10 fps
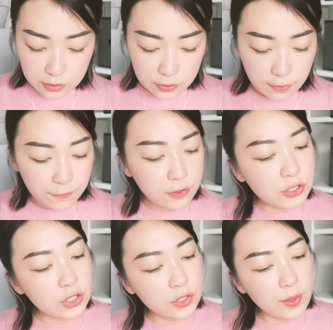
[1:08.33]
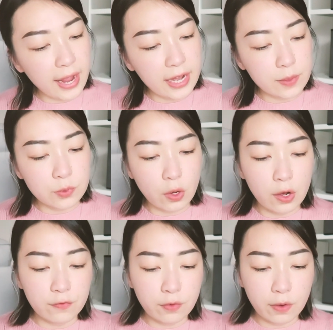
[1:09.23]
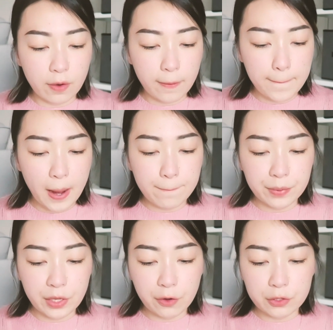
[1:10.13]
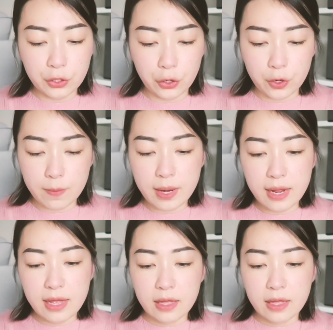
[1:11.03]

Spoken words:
So the first 2 items are from Purederm.